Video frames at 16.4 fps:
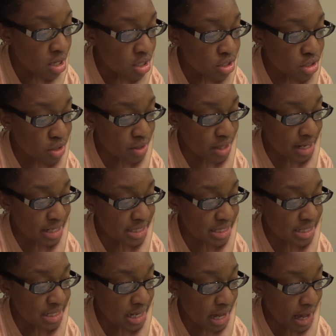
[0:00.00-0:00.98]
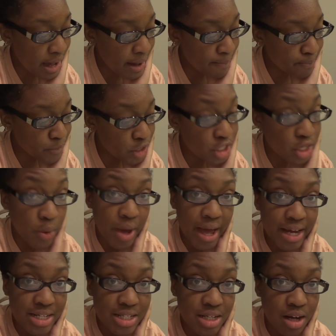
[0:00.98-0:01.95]
so that it's not so
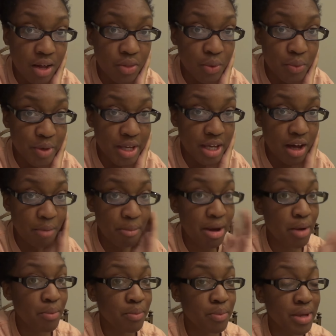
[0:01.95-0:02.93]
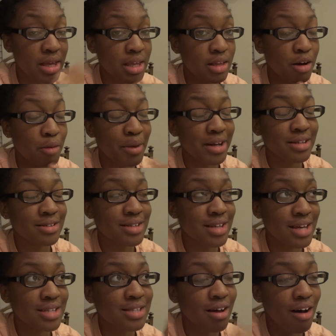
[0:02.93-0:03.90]
hectic on the week, on my week, on my
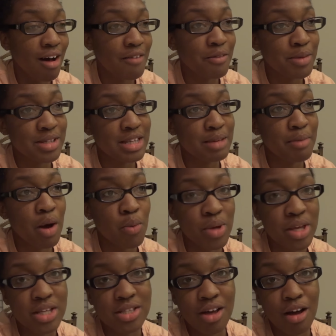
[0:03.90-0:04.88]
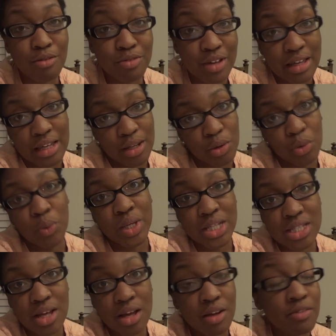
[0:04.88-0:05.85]
days off. I'm gonna say my weeks off. I ain't got a
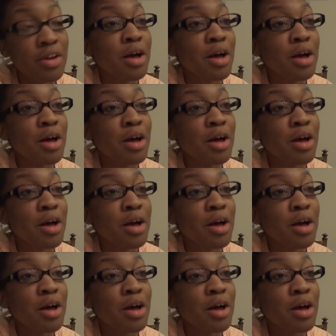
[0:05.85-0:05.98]
weeks off.